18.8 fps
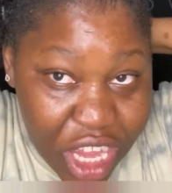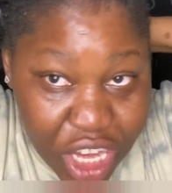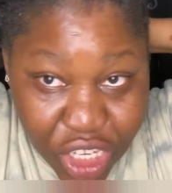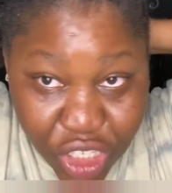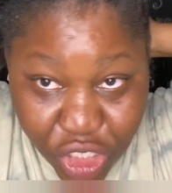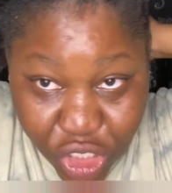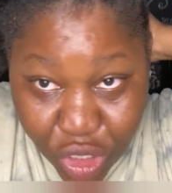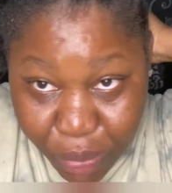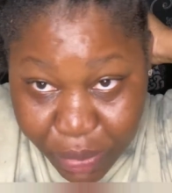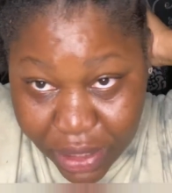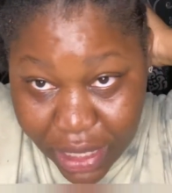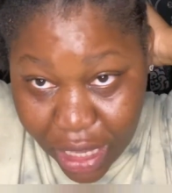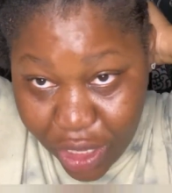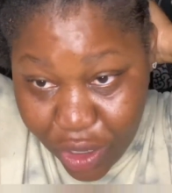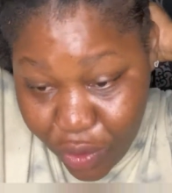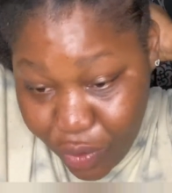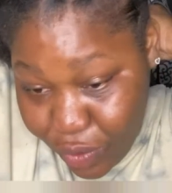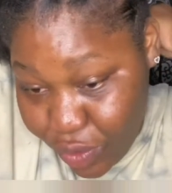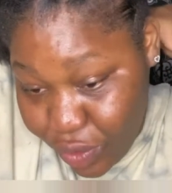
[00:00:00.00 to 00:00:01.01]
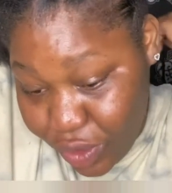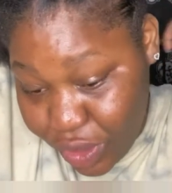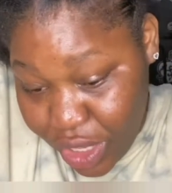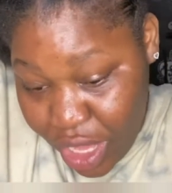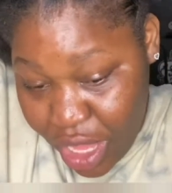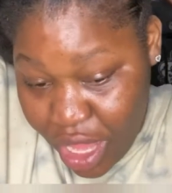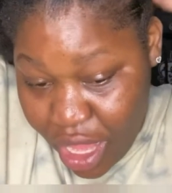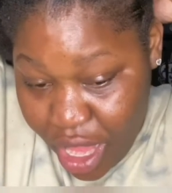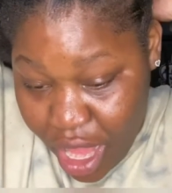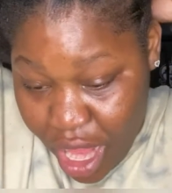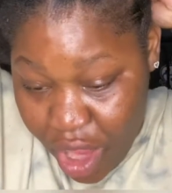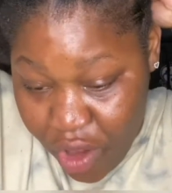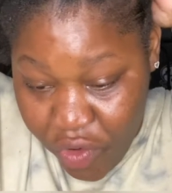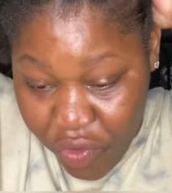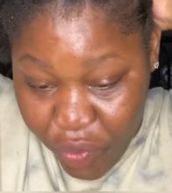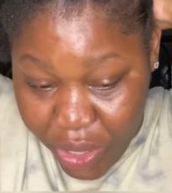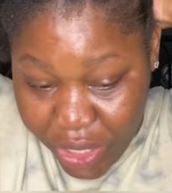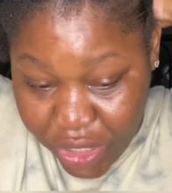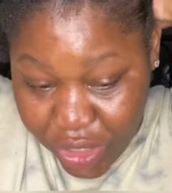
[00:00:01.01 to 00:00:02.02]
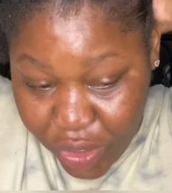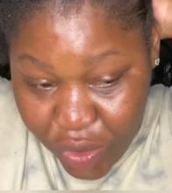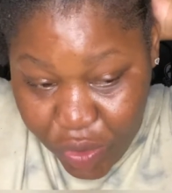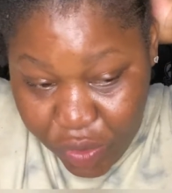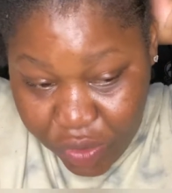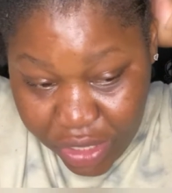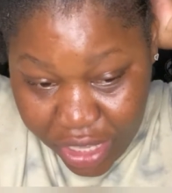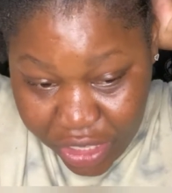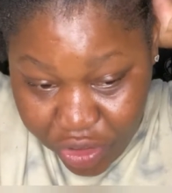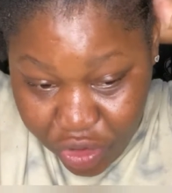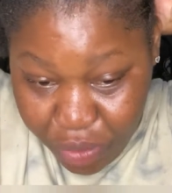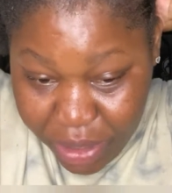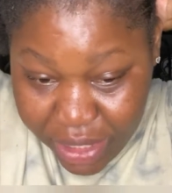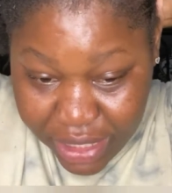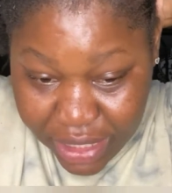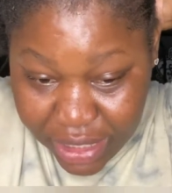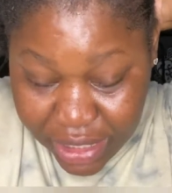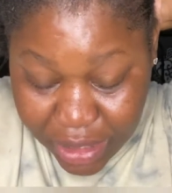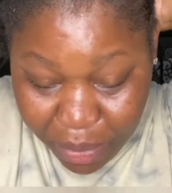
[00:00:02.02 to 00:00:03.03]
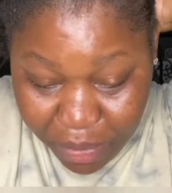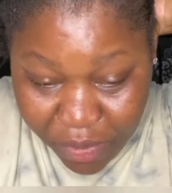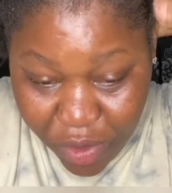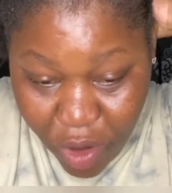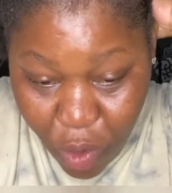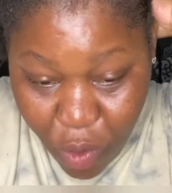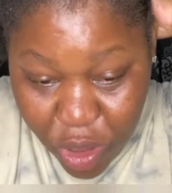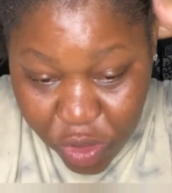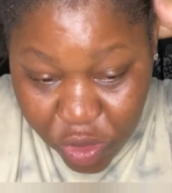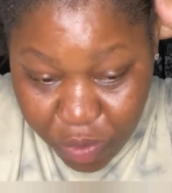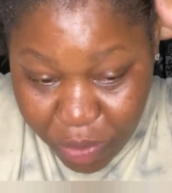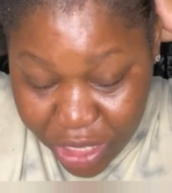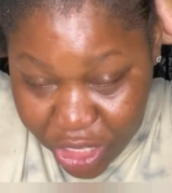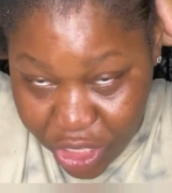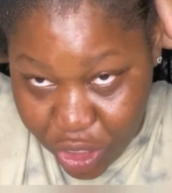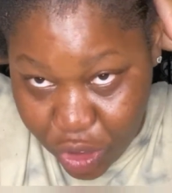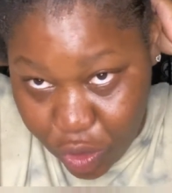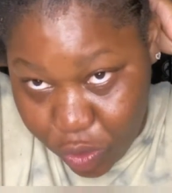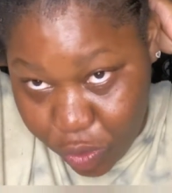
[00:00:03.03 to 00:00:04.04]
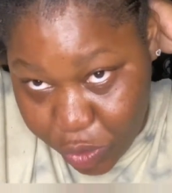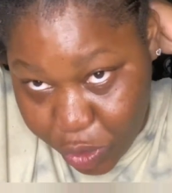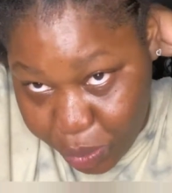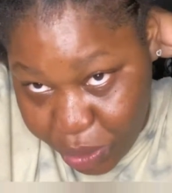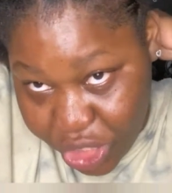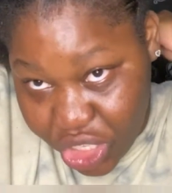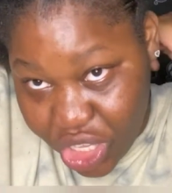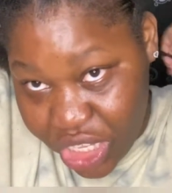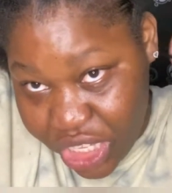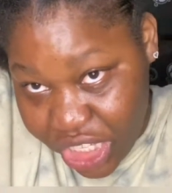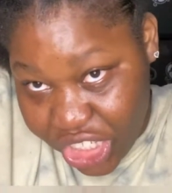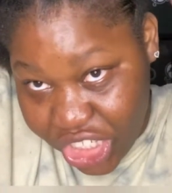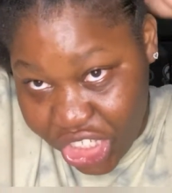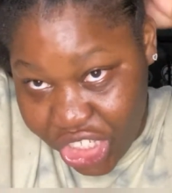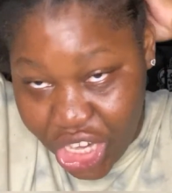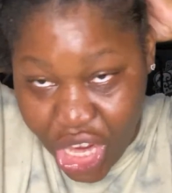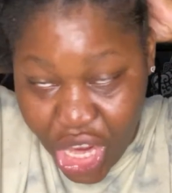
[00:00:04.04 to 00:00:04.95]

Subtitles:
shops are closed, everywhere is closed, and you're missing some flour to make your special dish.